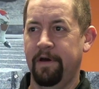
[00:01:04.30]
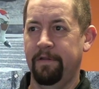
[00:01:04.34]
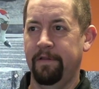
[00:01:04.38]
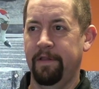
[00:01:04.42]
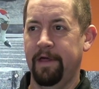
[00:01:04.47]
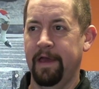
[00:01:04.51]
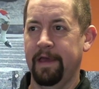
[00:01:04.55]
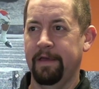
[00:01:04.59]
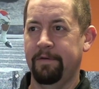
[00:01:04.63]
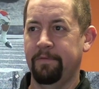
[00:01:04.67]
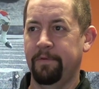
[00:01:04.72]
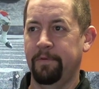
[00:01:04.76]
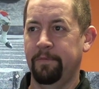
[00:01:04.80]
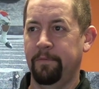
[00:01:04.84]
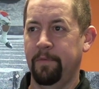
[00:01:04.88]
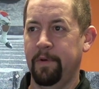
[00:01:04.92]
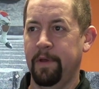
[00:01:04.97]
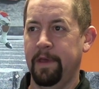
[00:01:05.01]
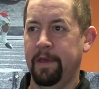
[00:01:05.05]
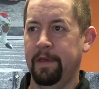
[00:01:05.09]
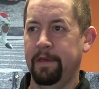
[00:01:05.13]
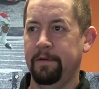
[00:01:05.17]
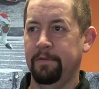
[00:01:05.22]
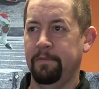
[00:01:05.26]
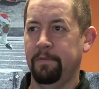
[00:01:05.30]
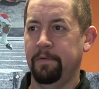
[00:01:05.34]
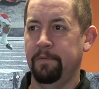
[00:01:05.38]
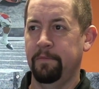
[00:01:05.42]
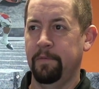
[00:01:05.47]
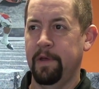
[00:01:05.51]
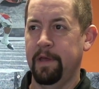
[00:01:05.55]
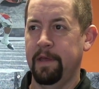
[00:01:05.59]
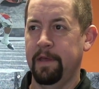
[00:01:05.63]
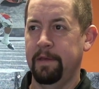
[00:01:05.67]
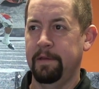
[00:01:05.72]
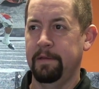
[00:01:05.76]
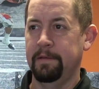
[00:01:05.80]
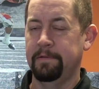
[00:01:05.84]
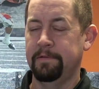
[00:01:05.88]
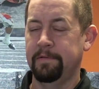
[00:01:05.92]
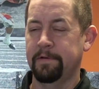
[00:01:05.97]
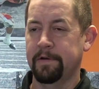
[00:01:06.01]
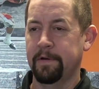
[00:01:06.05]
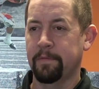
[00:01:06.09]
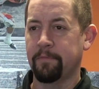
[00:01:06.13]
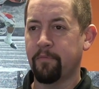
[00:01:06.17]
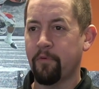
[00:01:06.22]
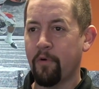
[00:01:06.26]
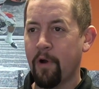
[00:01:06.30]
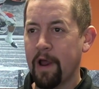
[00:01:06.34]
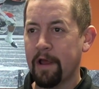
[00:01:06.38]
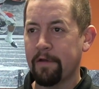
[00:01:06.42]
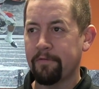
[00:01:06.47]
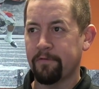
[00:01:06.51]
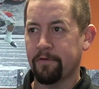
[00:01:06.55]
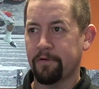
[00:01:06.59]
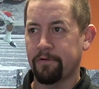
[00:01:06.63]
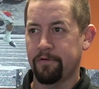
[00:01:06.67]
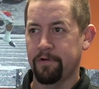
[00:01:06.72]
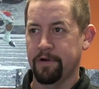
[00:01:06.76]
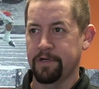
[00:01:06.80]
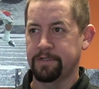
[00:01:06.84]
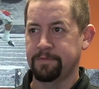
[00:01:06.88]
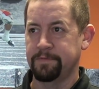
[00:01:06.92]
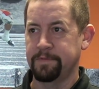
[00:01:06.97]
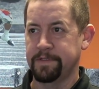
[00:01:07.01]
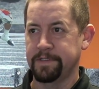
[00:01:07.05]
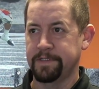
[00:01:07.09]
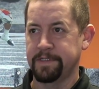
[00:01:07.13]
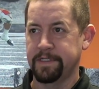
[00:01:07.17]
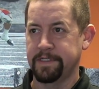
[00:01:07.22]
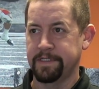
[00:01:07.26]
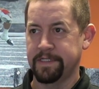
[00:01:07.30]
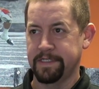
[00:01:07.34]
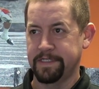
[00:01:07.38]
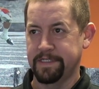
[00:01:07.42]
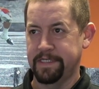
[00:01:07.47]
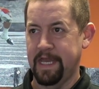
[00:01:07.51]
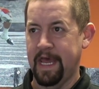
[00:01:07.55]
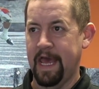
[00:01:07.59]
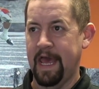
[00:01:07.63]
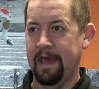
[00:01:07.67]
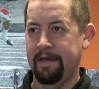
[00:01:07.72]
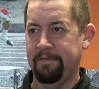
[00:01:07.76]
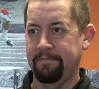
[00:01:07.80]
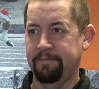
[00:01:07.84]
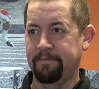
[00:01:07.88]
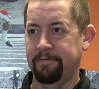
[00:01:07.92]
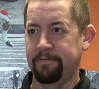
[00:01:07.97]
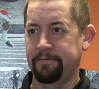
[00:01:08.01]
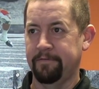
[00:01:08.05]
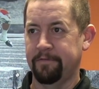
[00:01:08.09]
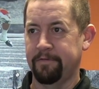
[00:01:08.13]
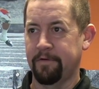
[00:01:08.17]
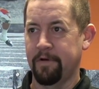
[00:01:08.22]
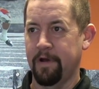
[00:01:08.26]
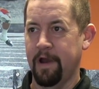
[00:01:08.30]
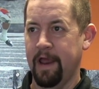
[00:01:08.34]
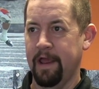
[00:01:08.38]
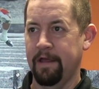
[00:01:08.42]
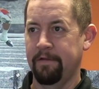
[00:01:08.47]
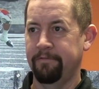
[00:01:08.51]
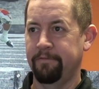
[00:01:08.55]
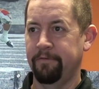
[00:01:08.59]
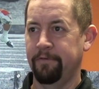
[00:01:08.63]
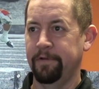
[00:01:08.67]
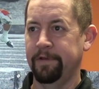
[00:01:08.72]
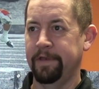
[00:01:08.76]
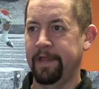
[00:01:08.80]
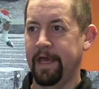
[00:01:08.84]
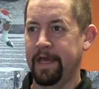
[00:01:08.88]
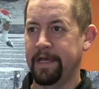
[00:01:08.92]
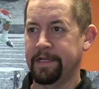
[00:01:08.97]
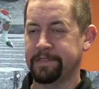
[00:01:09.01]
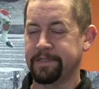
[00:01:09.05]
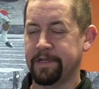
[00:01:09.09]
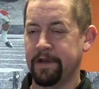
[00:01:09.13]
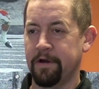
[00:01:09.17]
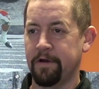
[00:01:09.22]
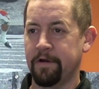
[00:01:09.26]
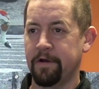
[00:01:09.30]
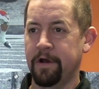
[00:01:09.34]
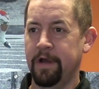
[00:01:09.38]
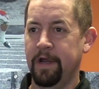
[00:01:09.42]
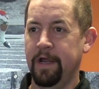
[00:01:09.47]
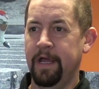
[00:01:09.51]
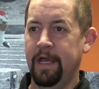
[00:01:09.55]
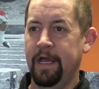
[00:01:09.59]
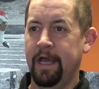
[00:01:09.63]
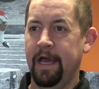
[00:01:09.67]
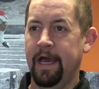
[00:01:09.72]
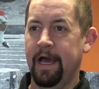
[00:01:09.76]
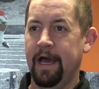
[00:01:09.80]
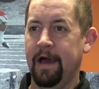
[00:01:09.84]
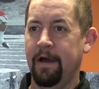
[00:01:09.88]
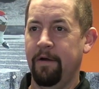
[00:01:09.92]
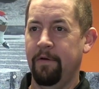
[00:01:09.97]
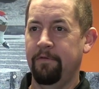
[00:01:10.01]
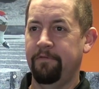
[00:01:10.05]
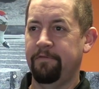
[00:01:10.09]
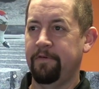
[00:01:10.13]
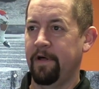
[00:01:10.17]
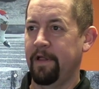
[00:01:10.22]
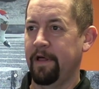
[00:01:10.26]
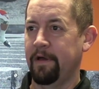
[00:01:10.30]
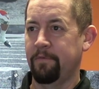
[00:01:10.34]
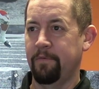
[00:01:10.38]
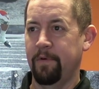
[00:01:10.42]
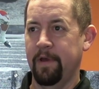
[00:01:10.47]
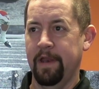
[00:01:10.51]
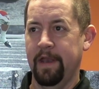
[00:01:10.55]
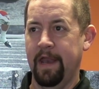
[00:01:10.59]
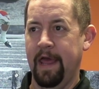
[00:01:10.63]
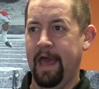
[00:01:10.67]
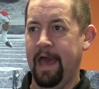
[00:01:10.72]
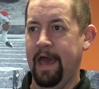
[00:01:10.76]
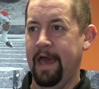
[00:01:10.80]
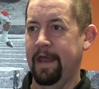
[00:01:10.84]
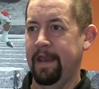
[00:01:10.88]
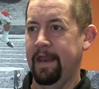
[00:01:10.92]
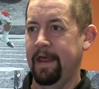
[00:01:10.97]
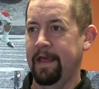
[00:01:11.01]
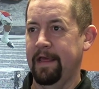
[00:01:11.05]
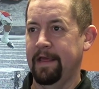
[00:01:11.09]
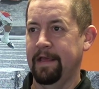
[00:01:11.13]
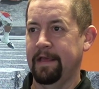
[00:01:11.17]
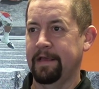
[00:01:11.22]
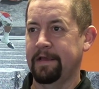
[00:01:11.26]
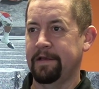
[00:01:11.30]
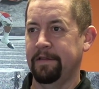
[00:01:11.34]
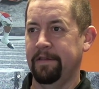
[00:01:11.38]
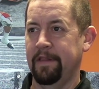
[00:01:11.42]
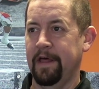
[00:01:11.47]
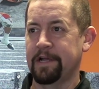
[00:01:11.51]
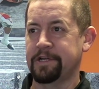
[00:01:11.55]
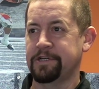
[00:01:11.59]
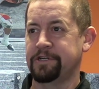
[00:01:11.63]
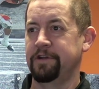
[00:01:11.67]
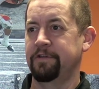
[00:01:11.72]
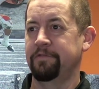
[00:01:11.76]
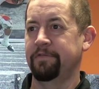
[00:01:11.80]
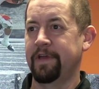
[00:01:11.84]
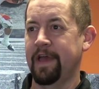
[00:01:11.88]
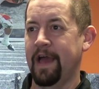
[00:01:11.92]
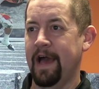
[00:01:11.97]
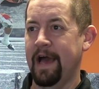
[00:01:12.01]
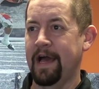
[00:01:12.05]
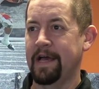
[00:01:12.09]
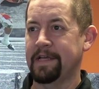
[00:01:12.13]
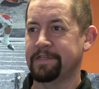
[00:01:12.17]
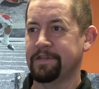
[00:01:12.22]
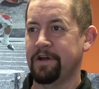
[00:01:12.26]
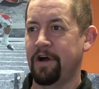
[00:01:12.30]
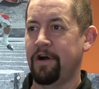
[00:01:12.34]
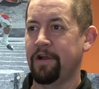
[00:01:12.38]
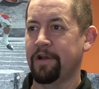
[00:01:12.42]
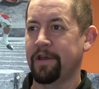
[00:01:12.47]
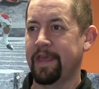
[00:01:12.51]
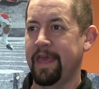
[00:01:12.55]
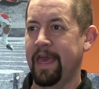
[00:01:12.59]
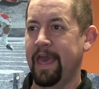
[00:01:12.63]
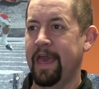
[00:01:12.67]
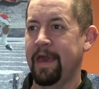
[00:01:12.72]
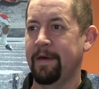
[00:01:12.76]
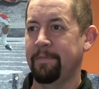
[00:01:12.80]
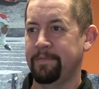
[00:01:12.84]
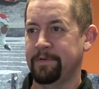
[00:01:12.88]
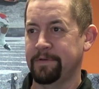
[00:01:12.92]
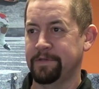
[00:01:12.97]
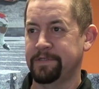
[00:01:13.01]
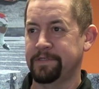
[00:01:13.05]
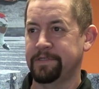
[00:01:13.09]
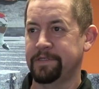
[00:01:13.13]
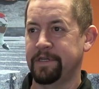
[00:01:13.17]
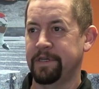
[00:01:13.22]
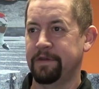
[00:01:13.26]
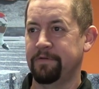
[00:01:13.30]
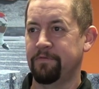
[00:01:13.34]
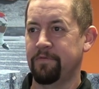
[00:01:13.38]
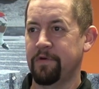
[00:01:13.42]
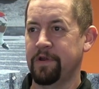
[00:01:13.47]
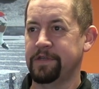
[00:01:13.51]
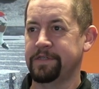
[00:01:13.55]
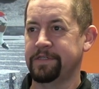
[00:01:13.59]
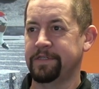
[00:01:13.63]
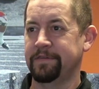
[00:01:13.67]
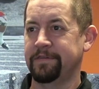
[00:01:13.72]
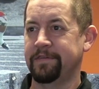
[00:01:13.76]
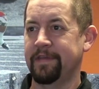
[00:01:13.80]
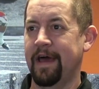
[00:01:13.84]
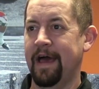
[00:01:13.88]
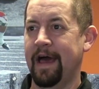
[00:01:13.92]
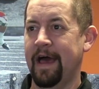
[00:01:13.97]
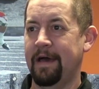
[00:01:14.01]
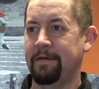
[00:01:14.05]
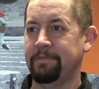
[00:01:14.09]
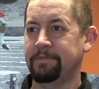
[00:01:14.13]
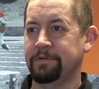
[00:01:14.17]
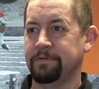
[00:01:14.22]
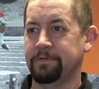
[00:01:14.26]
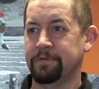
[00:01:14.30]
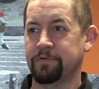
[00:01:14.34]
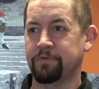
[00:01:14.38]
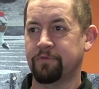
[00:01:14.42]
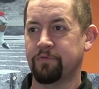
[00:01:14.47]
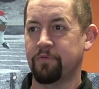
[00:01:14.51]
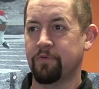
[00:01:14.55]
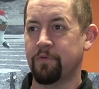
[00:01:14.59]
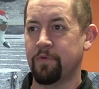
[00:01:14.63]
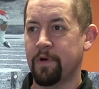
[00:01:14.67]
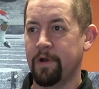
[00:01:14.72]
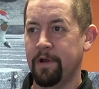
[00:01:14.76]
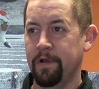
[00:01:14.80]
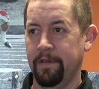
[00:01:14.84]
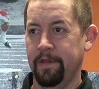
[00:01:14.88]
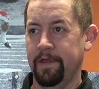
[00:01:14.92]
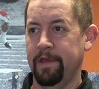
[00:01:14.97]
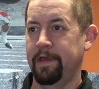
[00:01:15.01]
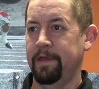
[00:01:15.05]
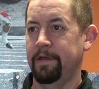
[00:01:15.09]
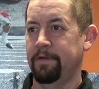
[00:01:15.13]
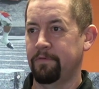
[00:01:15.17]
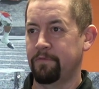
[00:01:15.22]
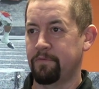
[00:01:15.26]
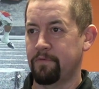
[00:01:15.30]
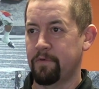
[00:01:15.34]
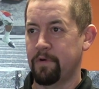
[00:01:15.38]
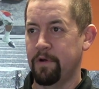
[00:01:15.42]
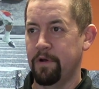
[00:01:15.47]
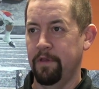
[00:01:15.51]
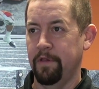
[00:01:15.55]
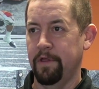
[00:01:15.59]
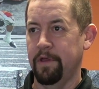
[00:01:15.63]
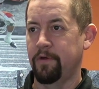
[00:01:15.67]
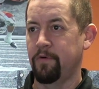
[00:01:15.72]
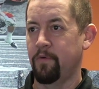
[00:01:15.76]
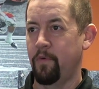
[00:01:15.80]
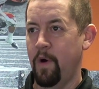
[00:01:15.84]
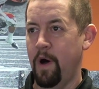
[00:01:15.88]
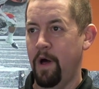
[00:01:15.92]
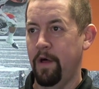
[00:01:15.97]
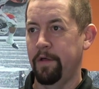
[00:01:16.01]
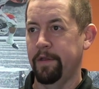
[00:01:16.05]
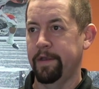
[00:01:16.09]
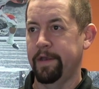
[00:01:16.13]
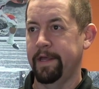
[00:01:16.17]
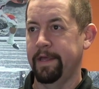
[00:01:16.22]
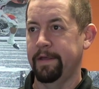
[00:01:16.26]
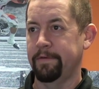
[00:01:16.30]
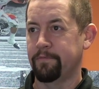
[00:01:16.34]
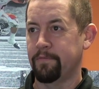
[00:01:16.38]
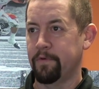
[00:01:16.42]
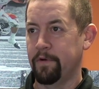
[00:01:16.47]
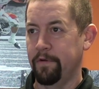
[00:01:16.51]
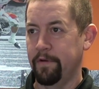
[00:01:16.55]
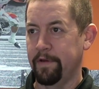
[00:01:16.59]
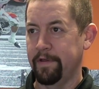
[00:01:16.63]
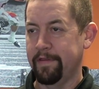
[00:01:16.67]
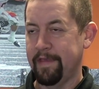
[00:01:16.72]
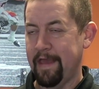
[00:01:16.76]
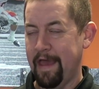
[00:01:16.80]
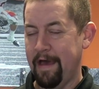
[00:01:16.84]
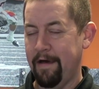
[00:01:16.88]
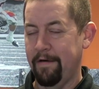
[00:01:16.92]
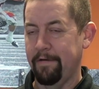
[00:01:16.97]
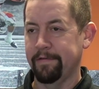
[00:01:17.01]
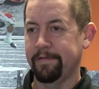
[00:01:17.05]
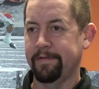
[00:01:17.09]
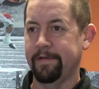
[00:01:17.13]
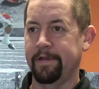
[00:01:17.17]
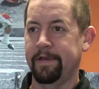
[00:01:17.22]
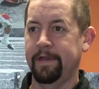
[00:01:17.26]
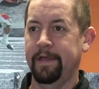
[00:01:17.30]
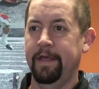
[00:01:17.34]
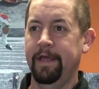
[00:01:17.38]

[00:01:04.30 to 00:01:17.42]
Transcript: like when we took a break for Christmas as a staff for a handful of days there, we felt like we had a collection of guys on campus in recent times. It was really, really quality and really talented.